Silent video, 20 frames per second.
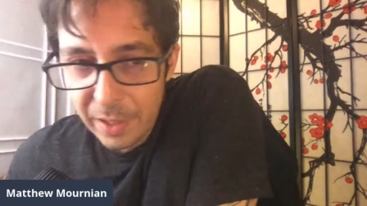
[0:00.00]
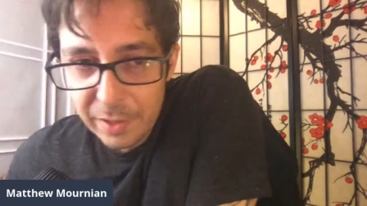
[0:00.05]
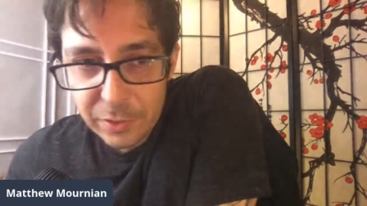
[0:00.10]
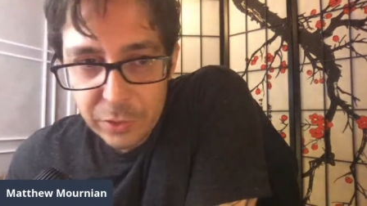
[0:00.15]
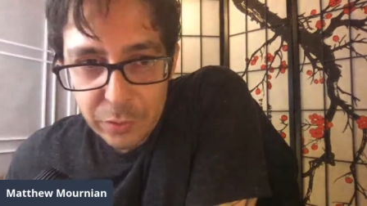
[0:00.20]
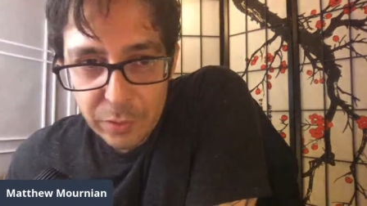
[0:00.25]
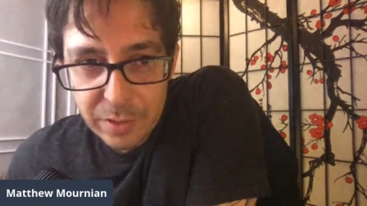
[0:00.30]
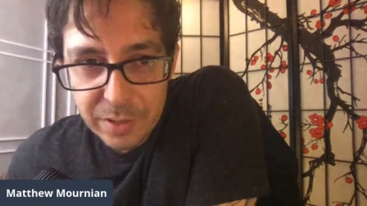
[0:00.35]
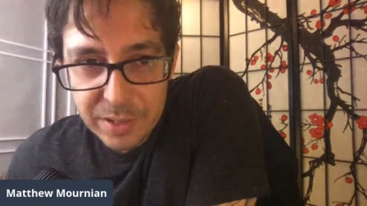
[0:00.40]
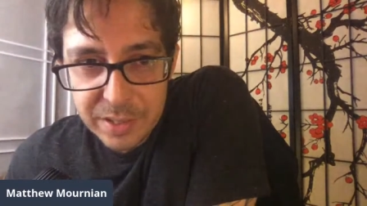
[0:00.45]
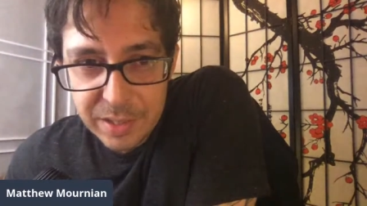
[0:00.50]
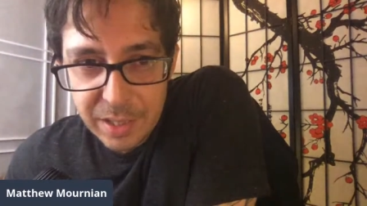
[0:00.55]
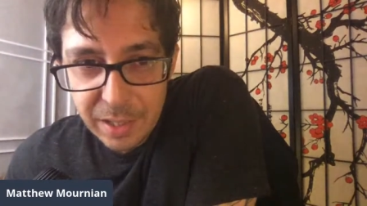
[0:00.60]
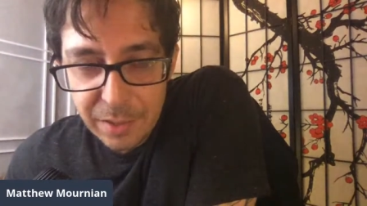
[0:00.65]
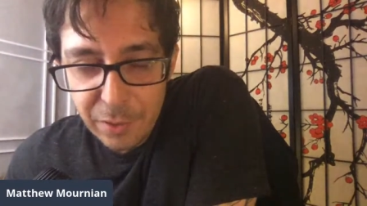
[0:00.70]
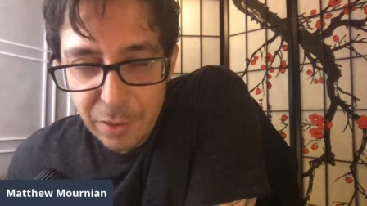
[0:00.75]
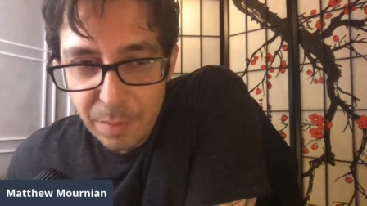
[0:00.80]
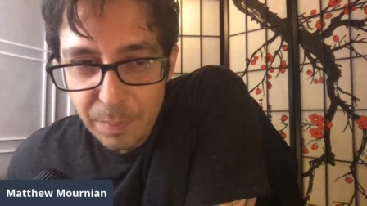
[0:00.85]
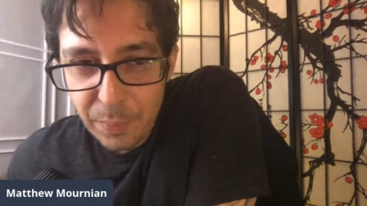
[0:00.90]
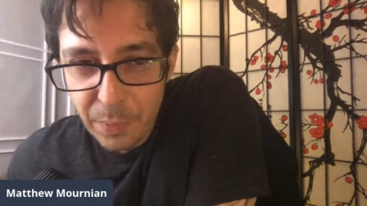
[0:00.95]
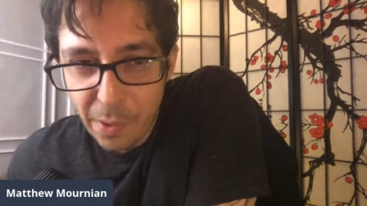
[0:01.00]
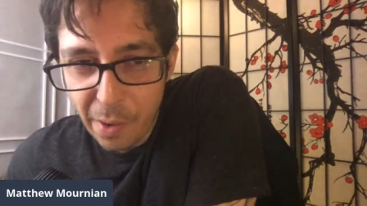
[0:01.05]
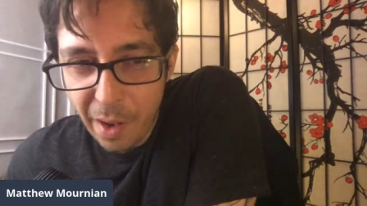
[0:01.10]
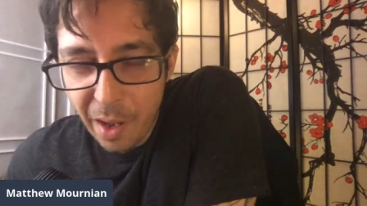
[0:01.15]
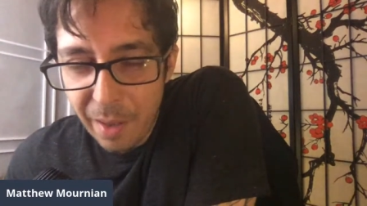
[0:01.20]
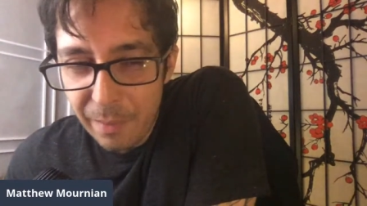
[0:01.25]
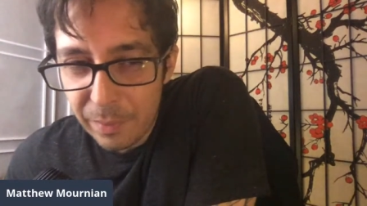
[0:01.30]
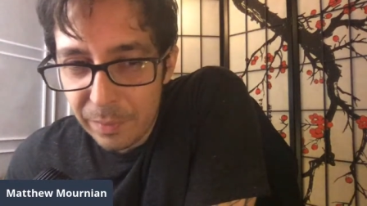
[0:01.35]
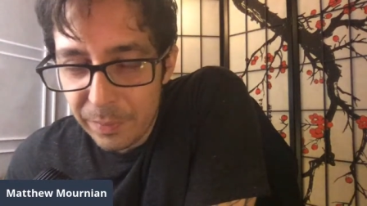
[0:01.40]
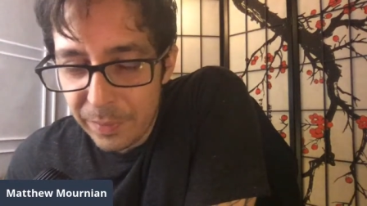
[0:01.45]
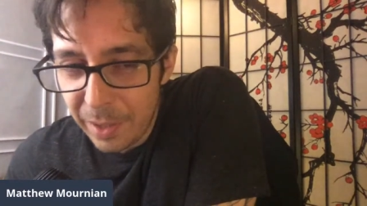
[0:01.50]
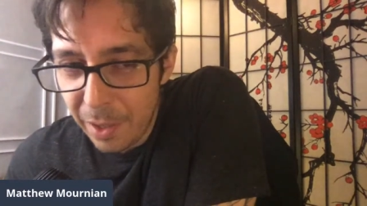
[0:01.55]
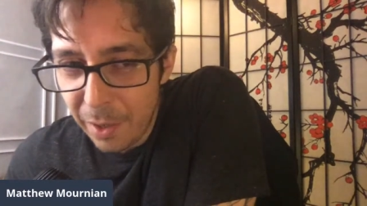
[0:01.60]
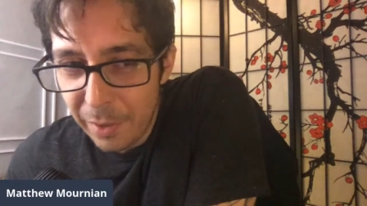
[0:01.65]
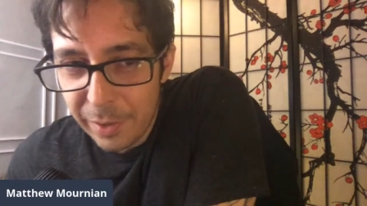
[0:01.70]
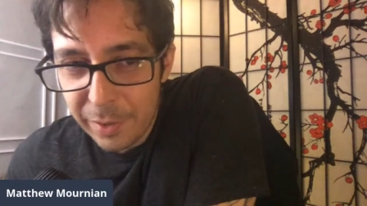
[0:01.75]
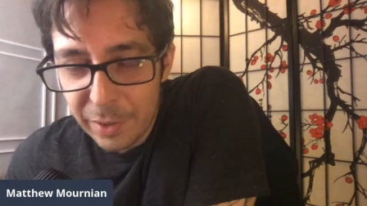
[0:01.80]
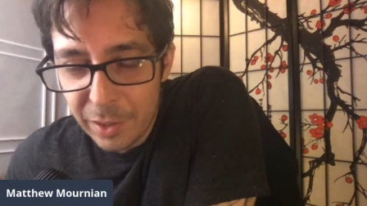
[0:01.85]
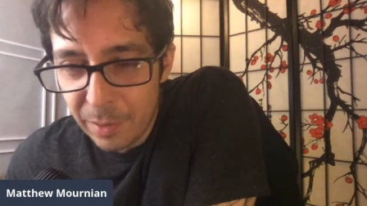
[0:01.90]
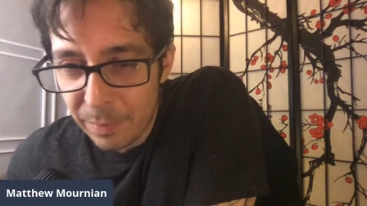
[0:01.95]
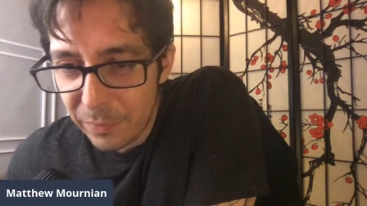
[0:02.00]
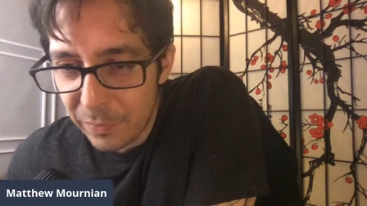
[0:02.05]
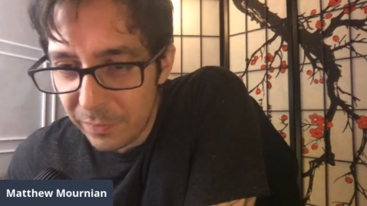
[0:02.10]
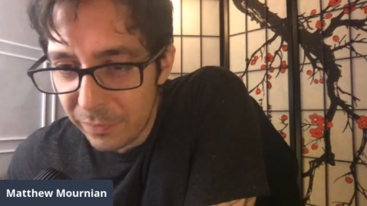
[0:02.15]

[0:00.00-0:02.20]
Jordan Sather probably on a number of